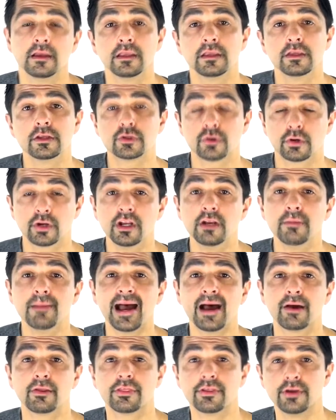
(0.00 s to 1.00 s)
you're talking
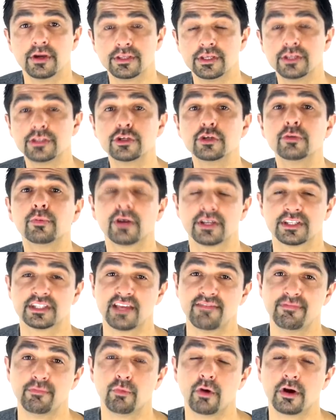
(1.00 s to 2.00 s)
about
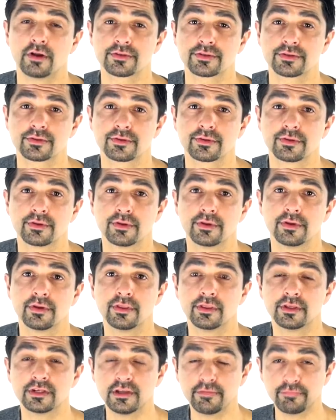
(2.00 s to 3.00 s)
32.7 watts.
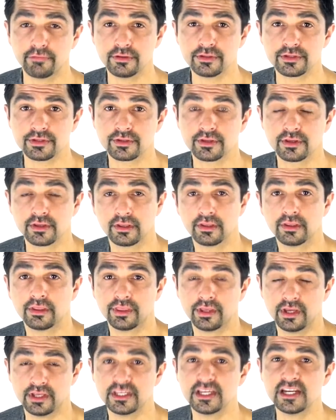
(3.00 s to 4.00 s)
The difference,
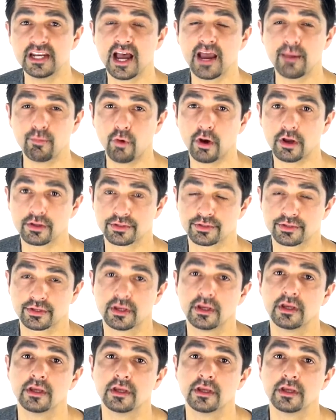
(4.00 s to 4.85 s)
39 watts.